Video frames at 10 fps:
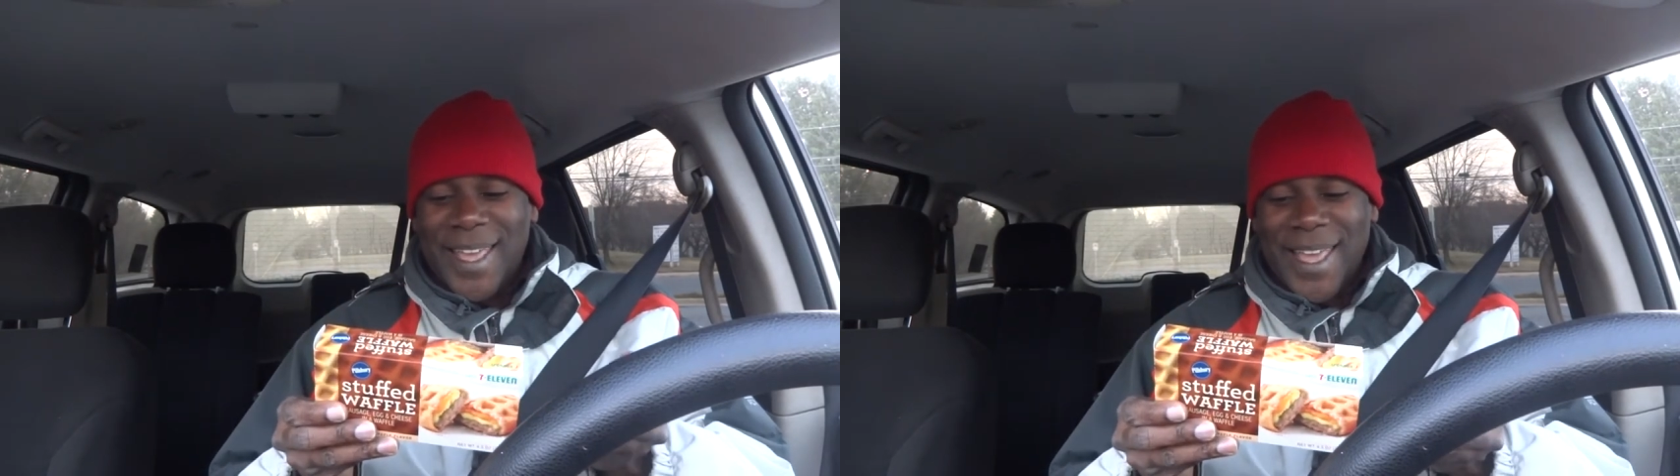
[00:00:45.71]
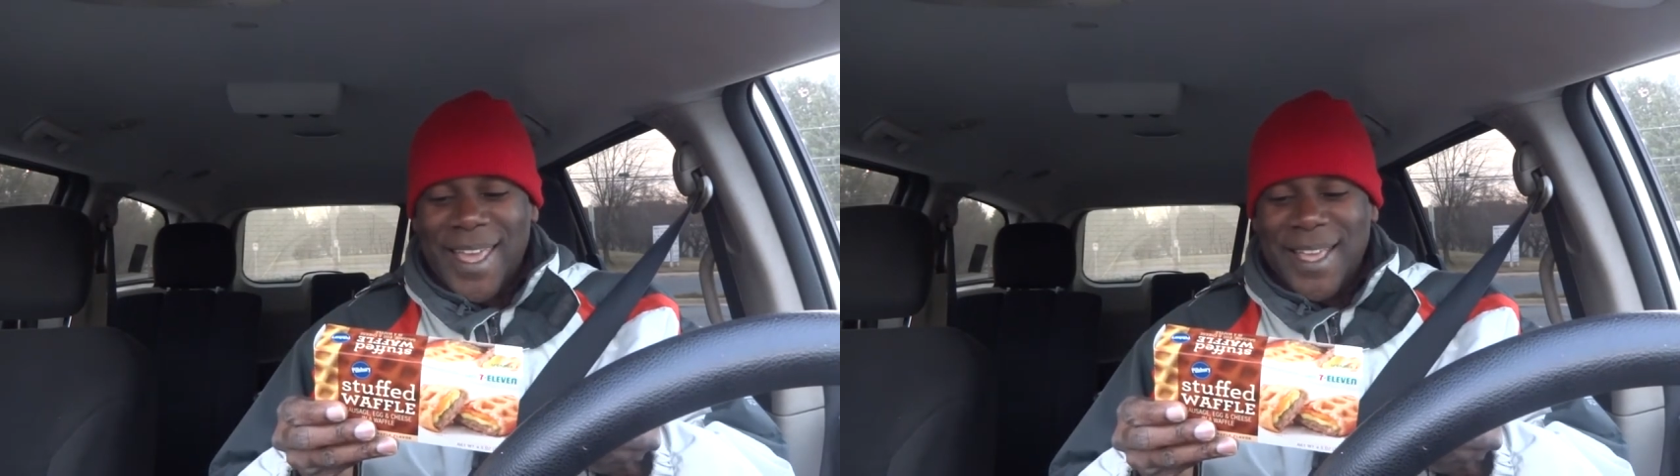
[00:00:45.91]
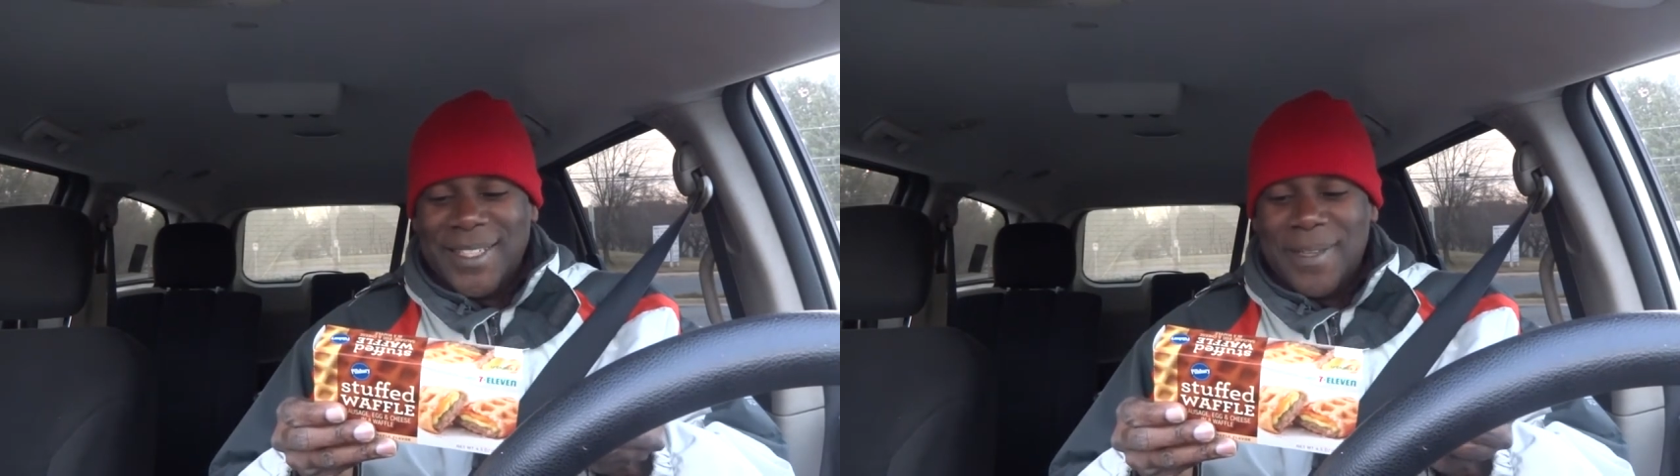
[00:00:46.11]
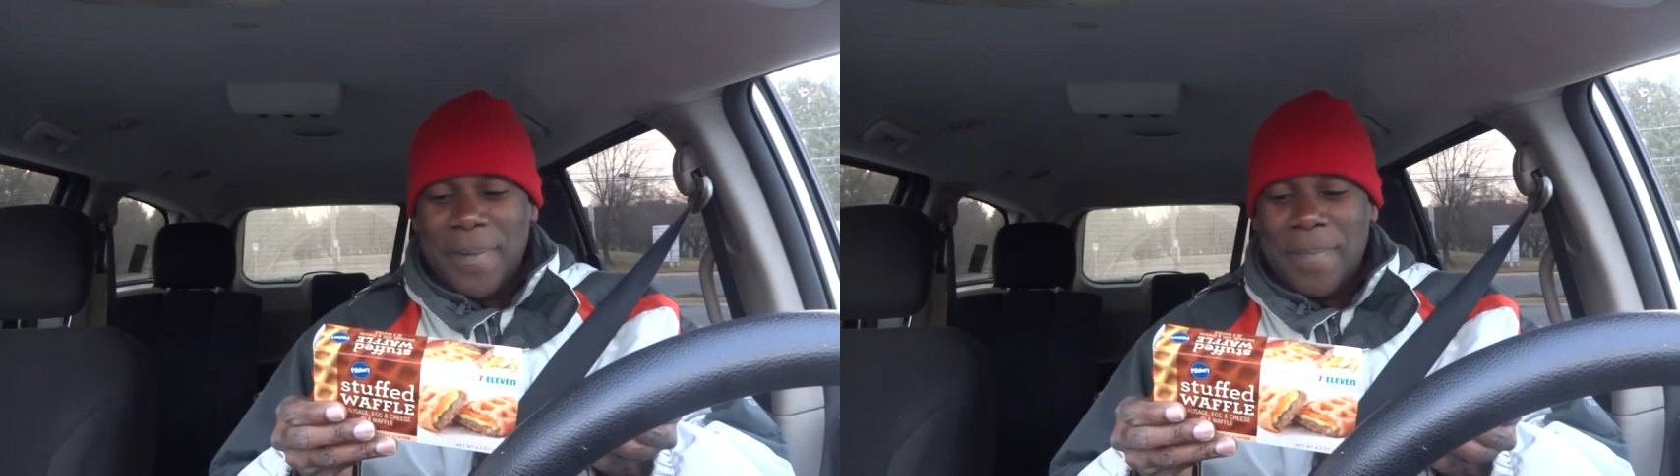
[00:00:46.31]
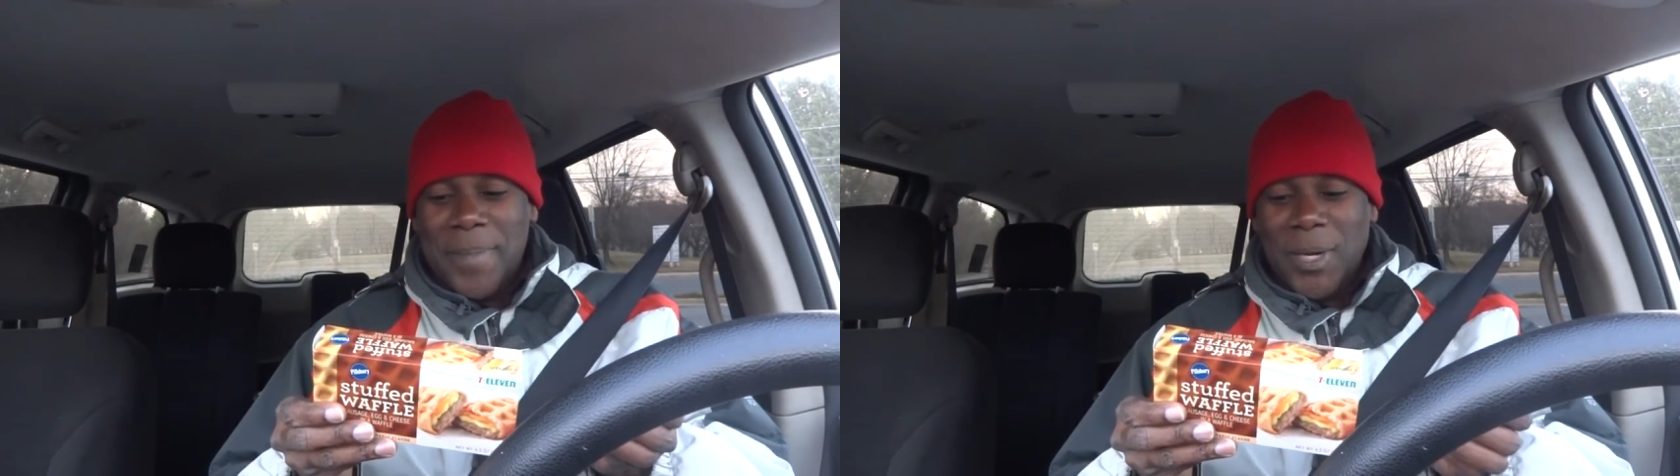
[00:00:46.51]
eggs,
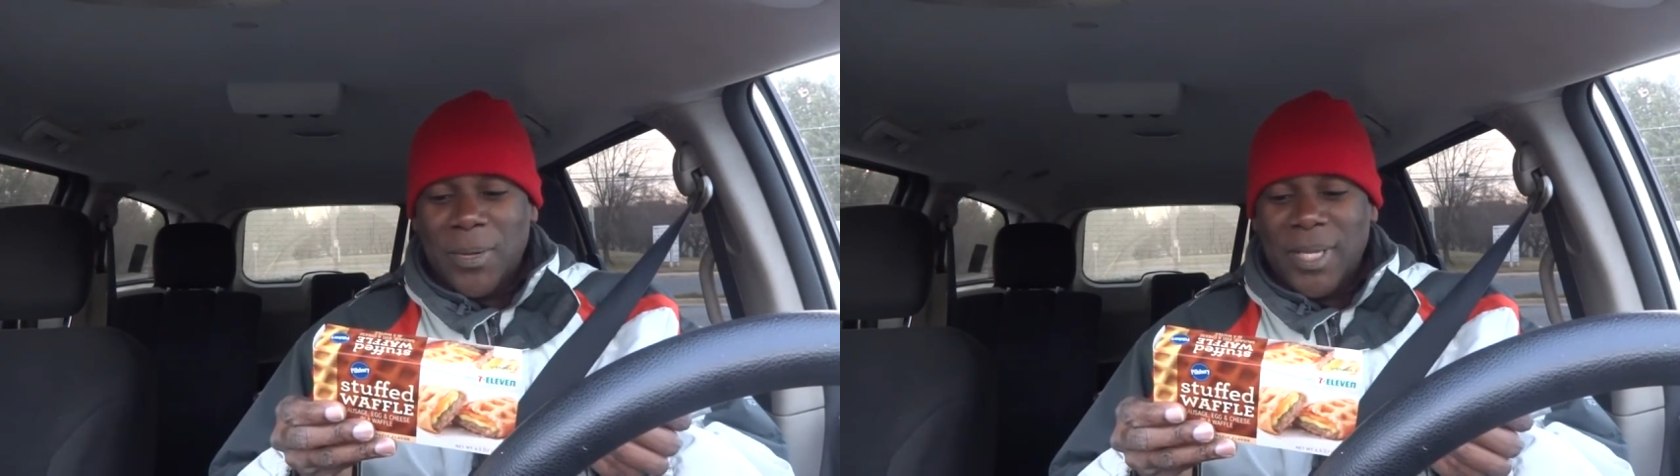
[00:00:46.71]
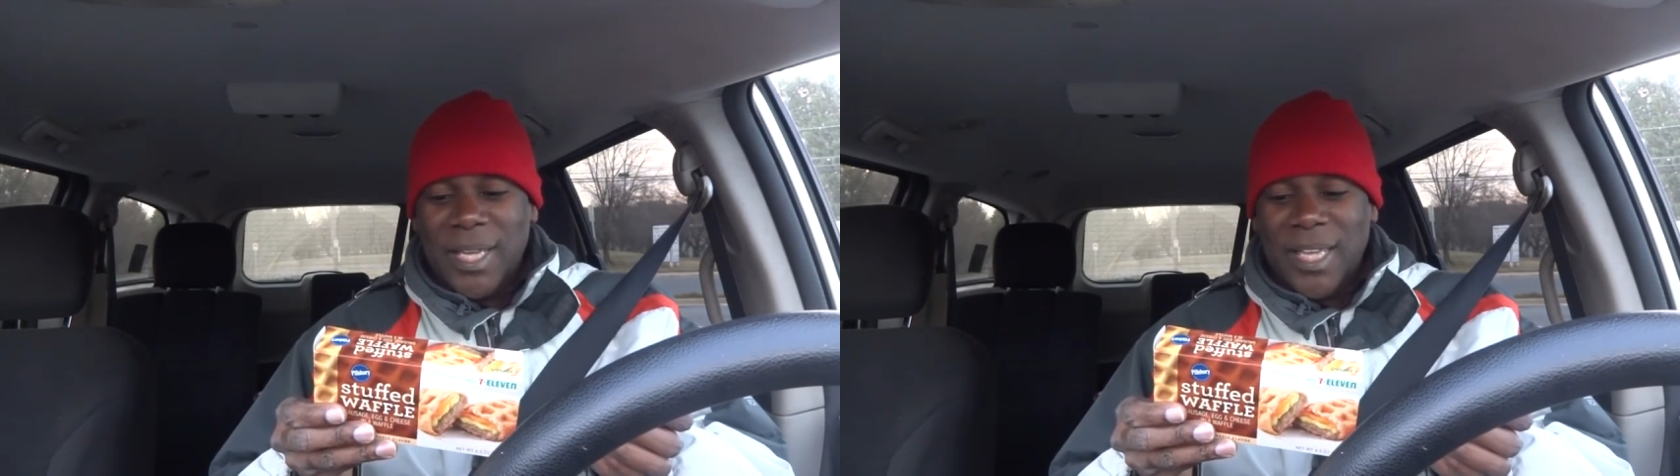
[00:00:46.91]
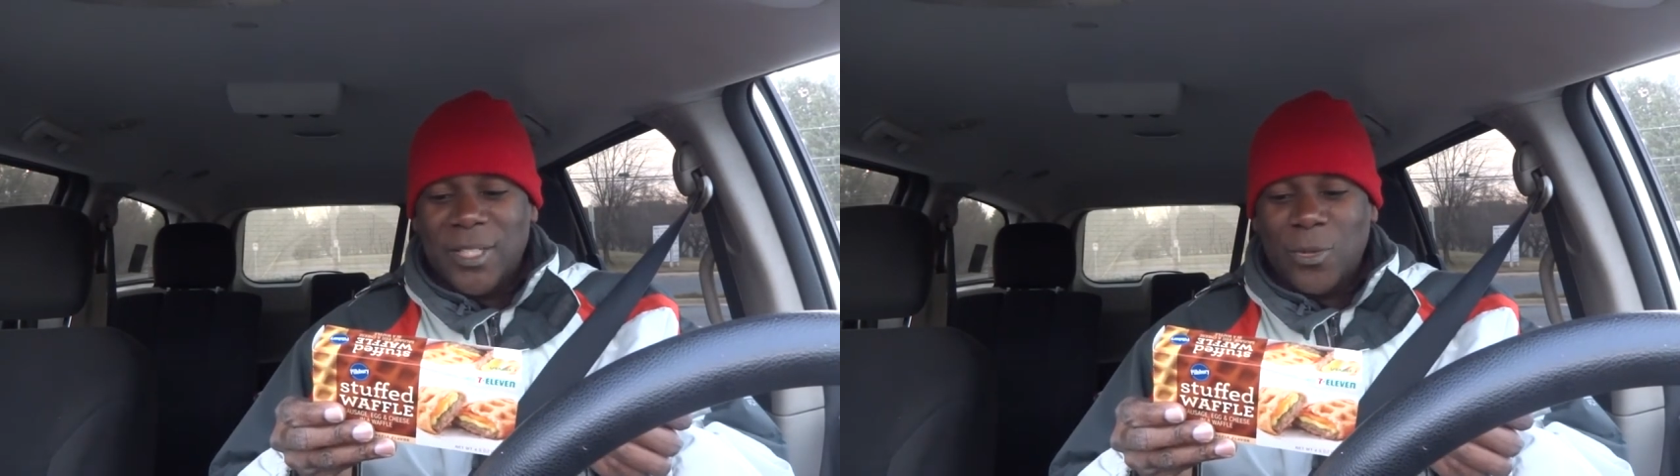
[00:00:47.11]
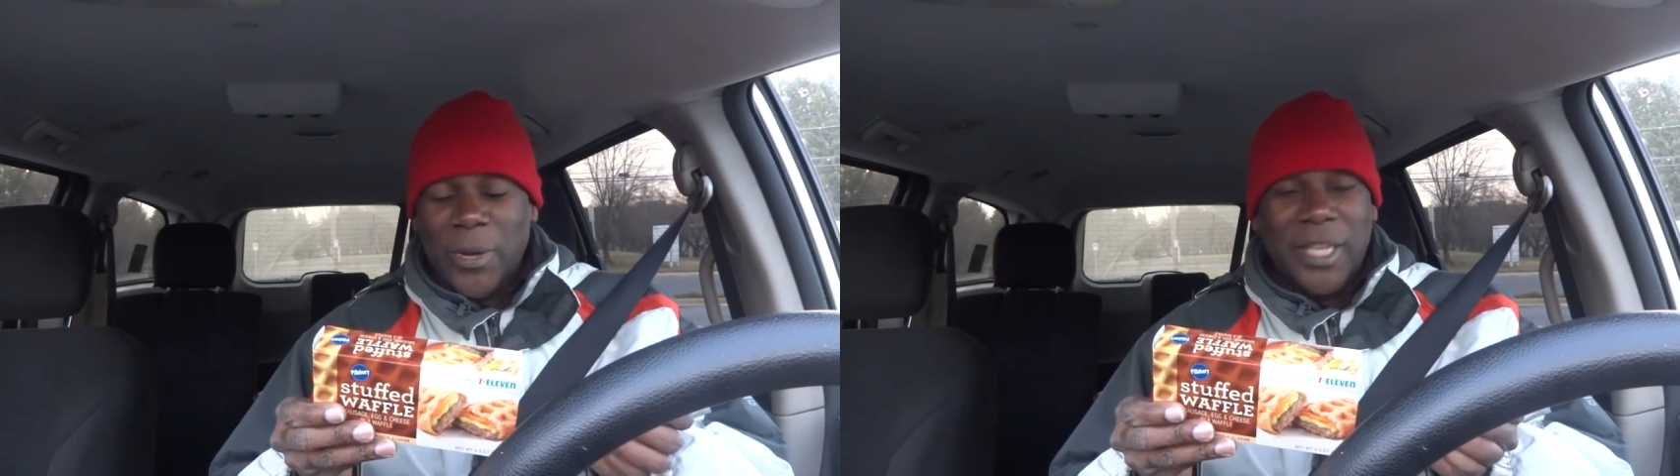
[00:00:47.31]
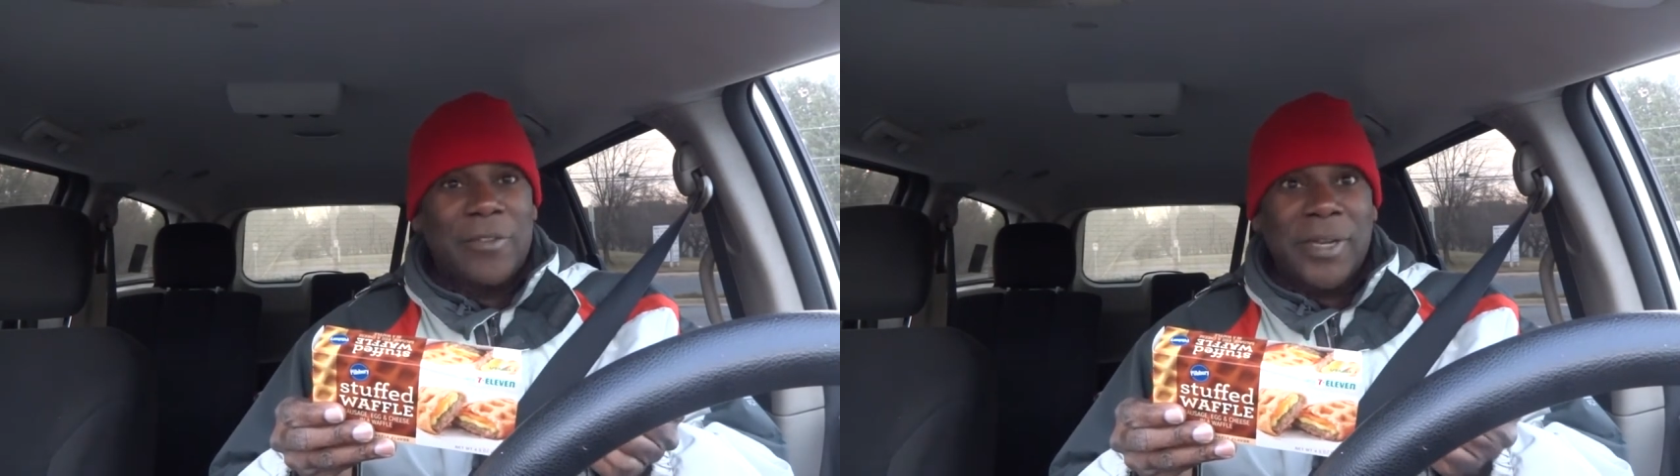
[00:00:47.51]
milk, and
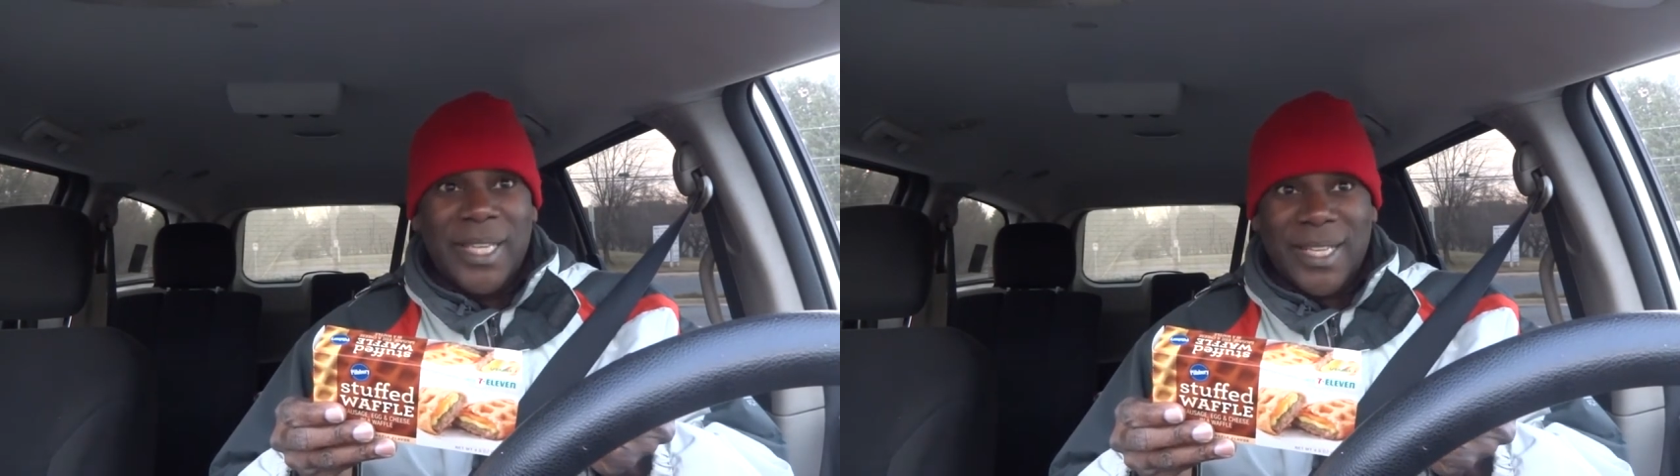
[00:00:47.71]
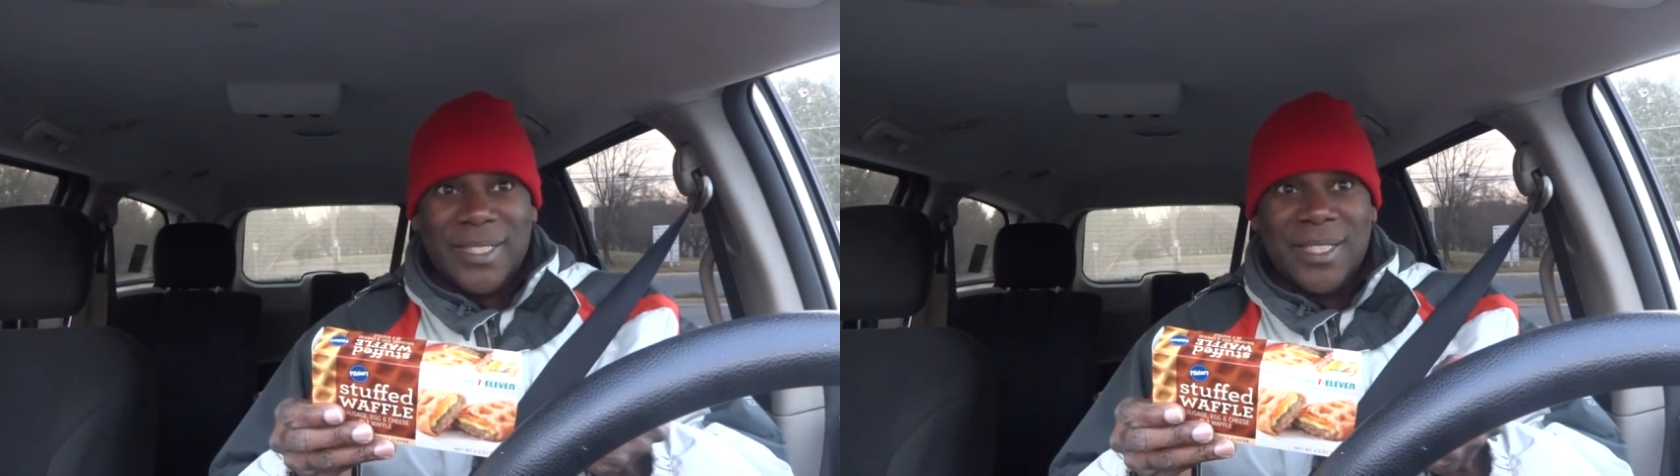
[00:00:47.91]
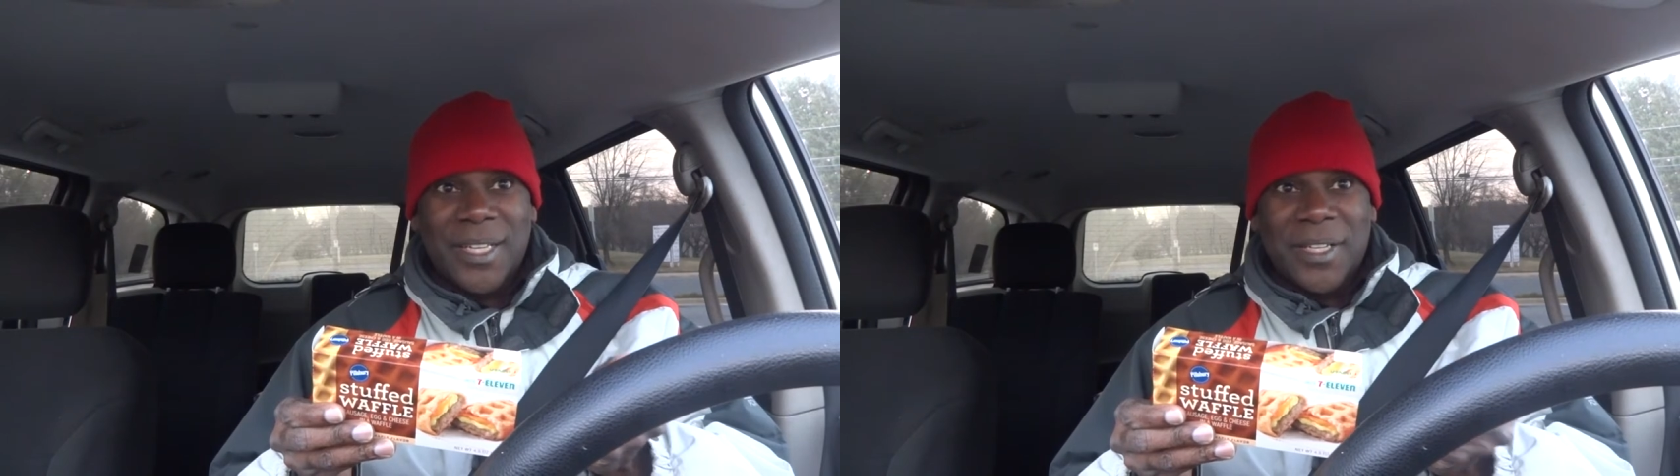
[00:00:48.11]
soy ingredients.